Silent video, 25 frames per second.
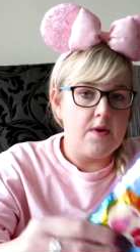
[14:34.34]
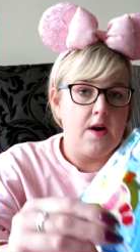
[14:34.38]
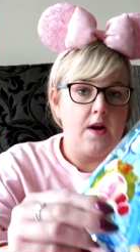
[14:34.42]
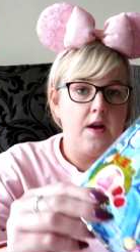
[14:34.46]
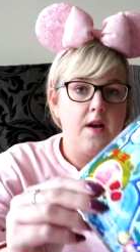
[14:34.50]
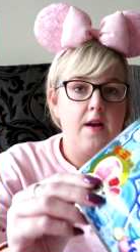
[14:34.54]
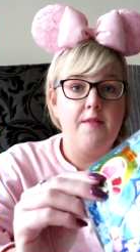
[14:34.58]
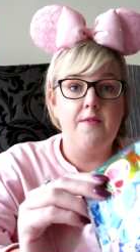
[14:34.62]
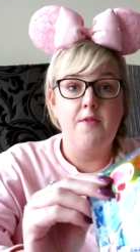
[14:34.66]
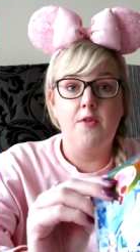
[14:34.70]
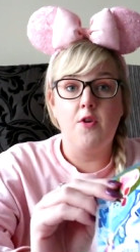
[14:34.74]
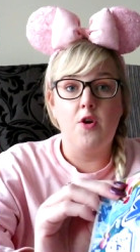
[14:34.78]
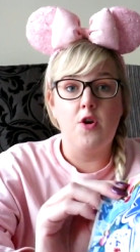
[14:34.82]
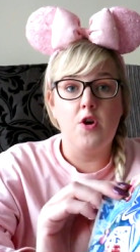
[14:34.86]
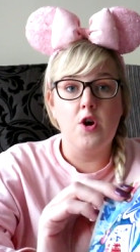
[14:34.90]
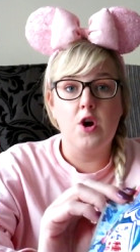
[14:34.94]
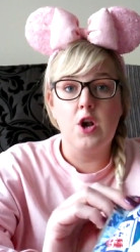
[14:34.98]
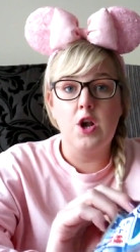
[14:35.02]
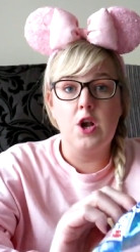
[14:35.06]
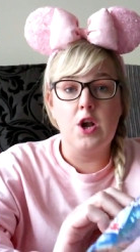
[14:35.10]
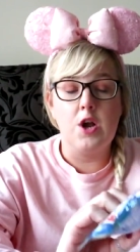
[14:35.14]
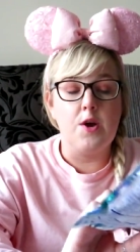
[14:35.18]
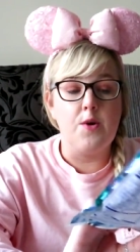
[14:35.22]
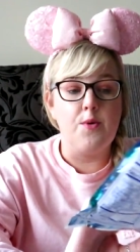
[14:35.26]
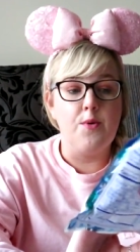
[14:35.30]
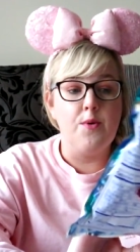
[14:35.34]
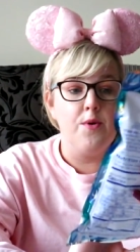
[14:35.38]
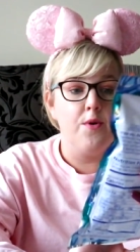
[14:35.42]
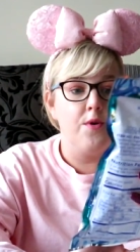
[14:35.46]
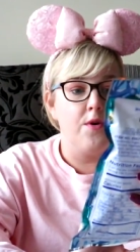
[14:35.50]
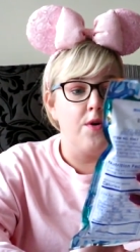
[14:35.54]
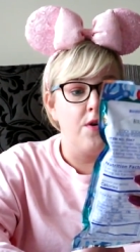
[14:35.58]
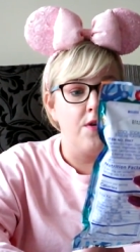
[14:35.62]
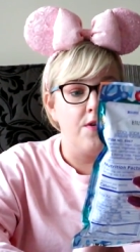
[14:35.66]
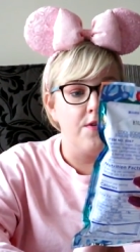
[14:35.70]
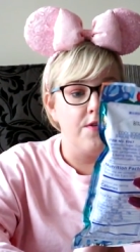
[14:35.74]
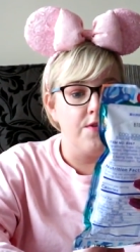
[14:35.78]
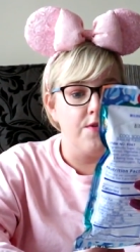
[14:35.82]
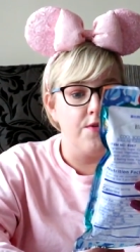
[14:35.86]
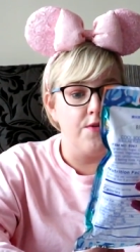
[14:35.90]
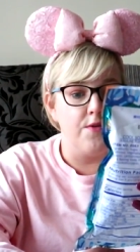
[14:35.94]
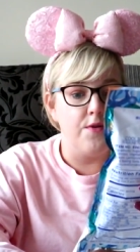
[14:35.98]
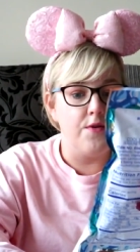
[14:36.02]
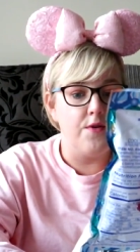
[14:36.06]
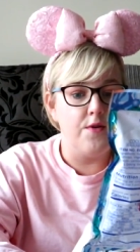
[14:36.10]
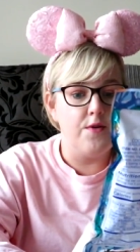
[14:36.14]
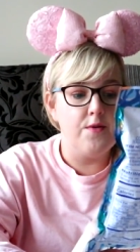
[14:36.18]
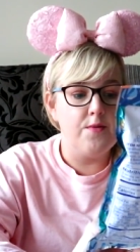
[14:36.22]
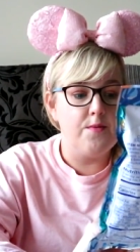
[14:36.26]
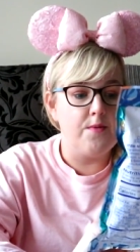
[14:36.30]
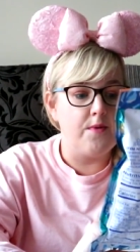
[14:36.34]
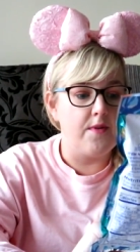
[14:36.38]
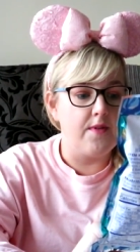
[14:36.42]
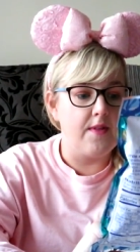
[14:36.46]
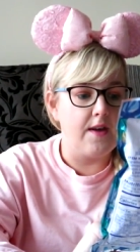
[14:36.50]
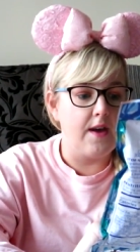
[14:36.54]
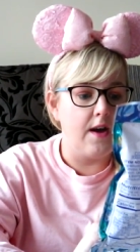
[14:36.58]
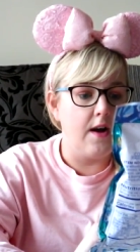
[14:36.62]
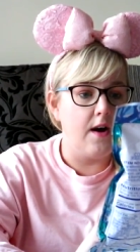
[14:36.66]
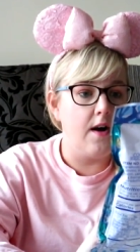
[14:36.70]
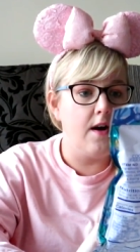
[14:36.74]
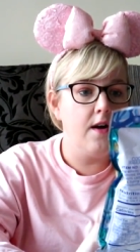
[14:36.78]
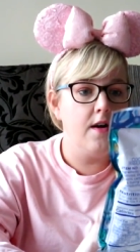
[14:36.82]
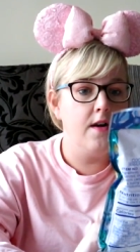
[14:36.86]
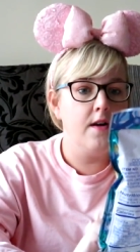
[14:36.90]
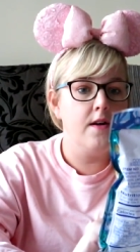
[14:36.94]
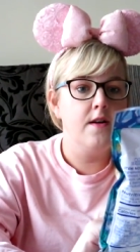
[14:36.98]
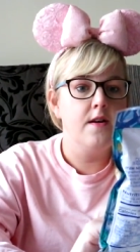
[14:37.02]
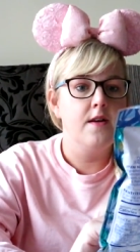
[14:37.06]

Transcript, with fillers: I haven't got a clue at all what they are